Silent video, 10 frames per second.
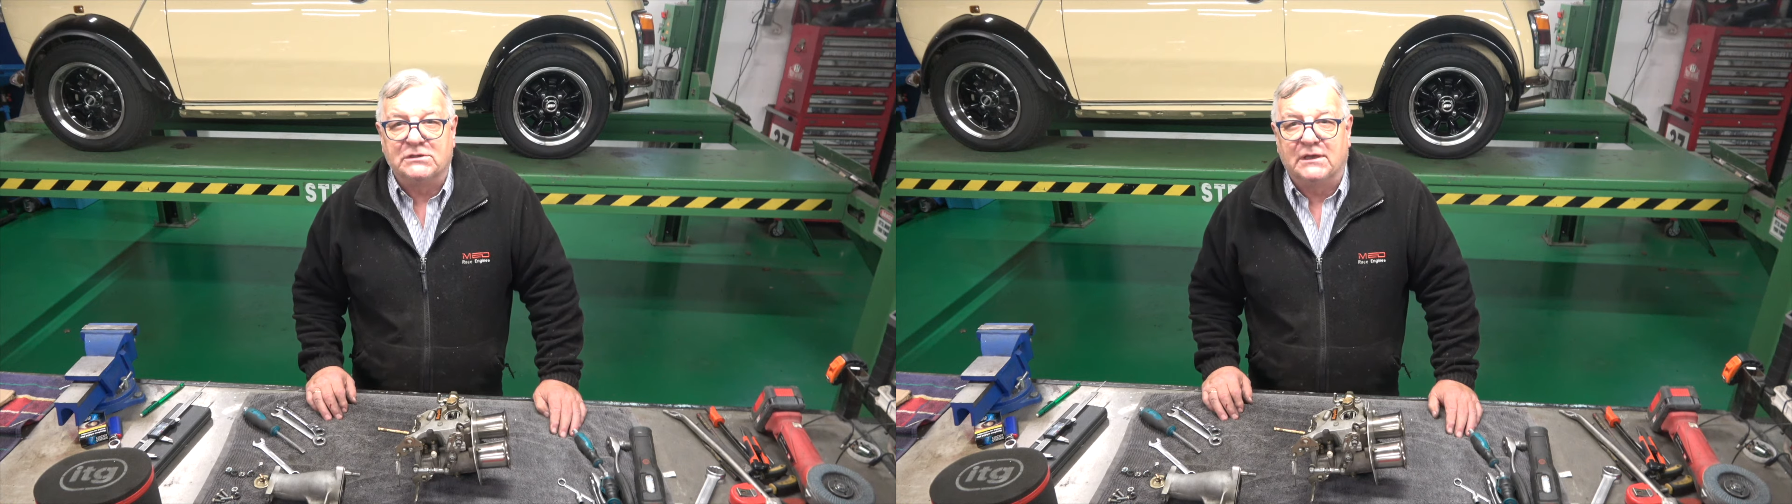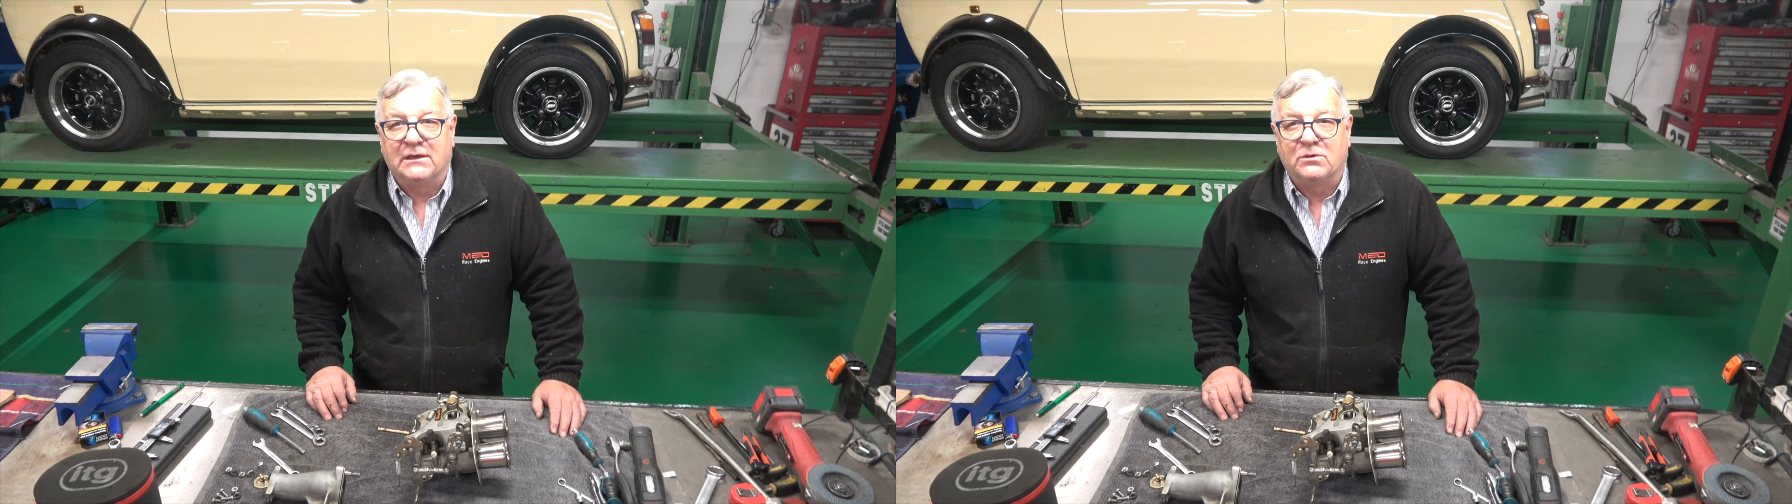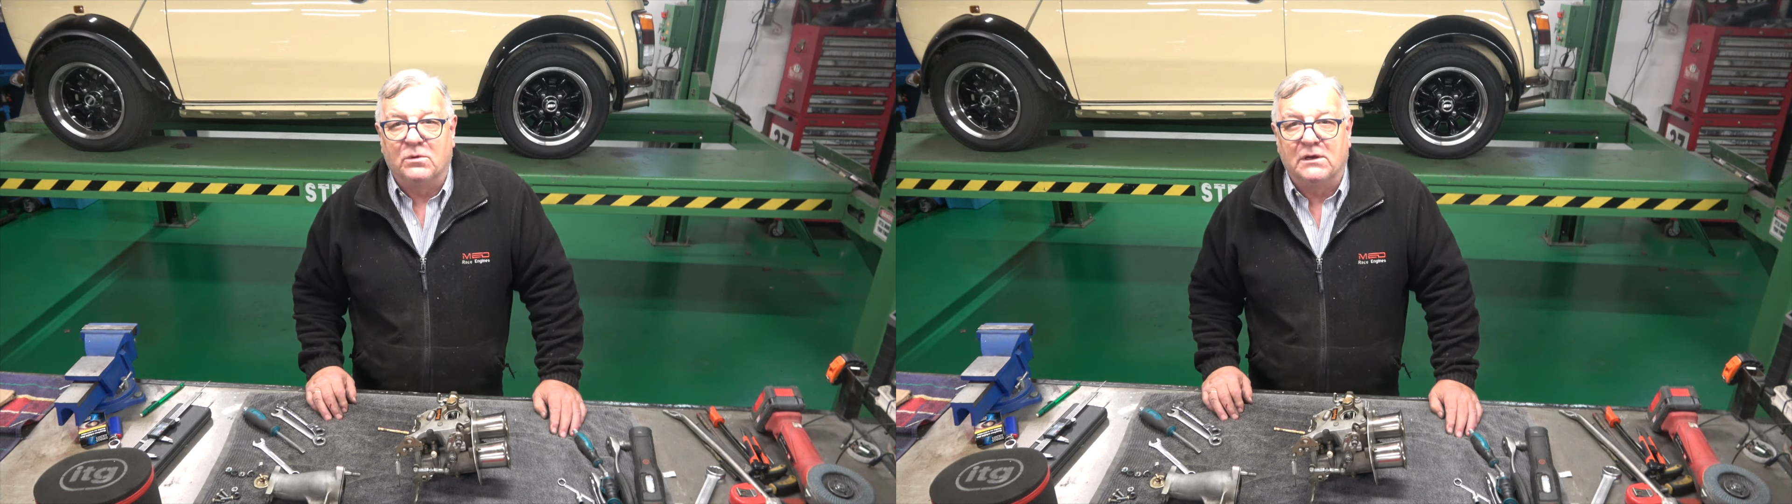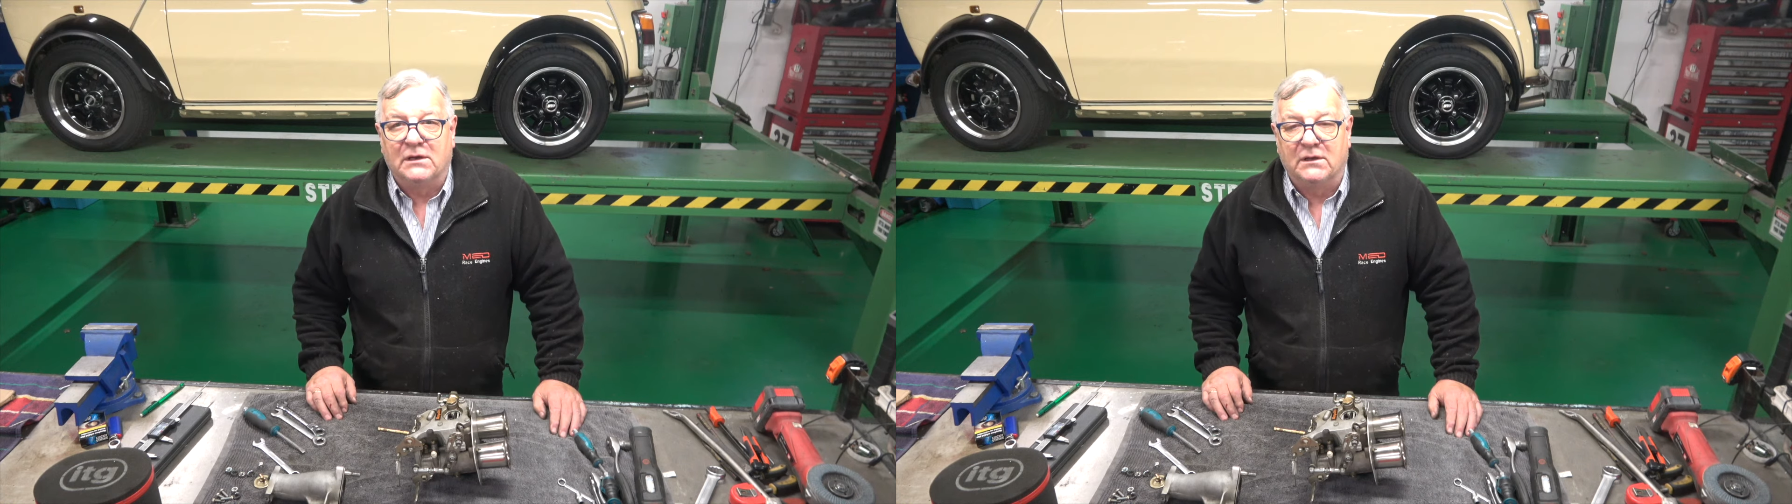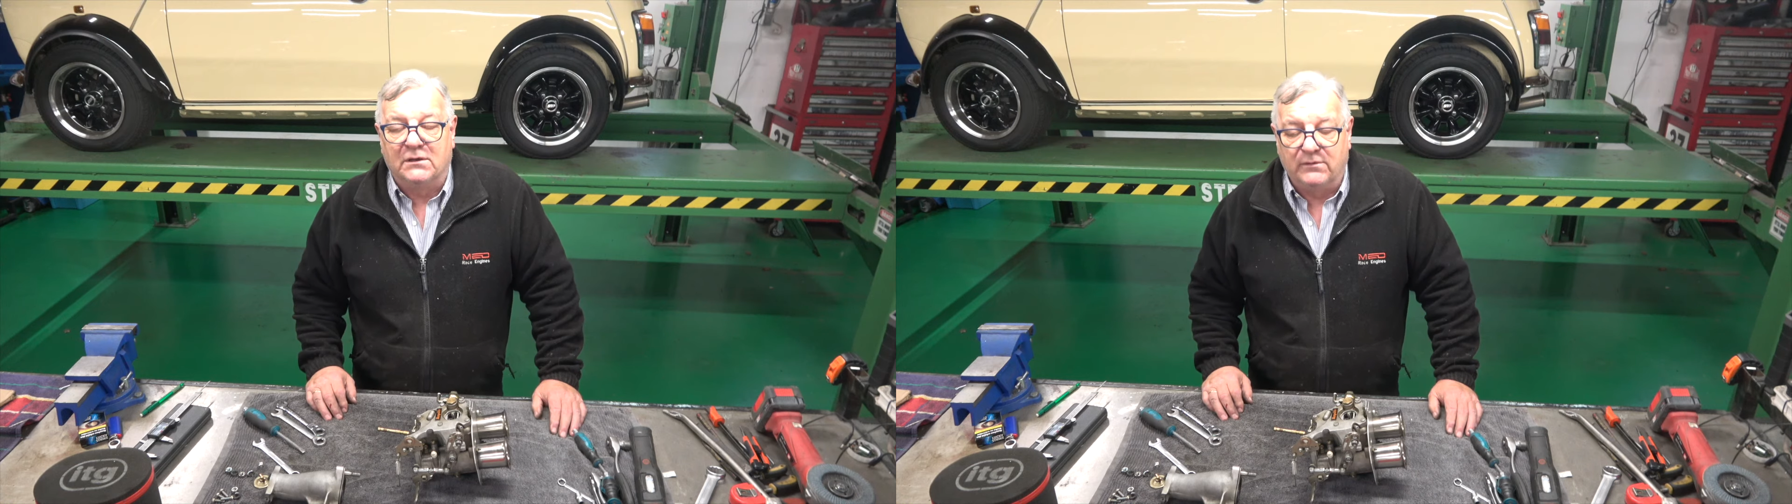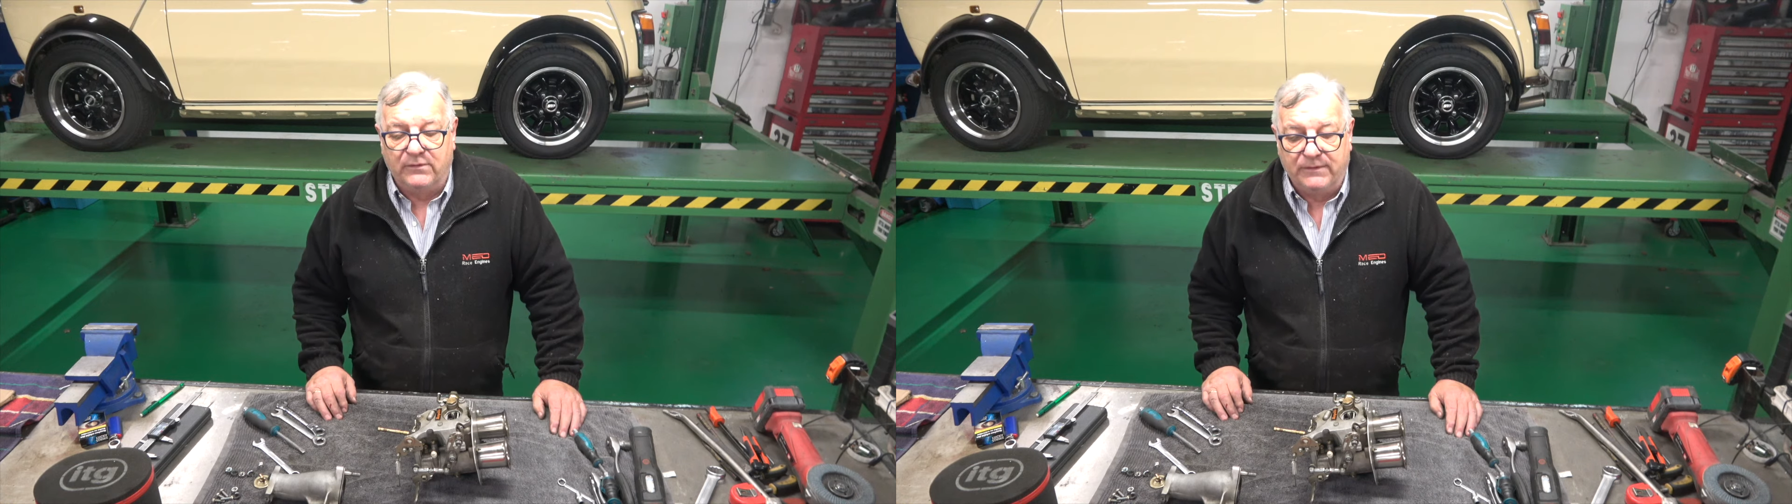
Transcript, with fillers: down quite a lot.